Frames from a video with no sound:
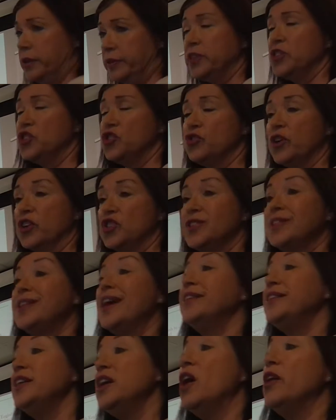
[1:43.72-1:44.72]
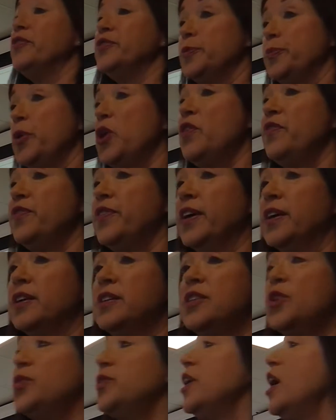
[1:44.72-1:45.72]
constructions like the after
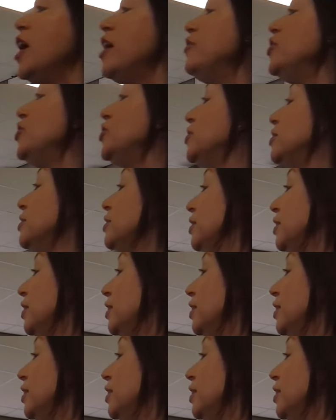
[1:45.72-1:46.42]
perfect. So the Irish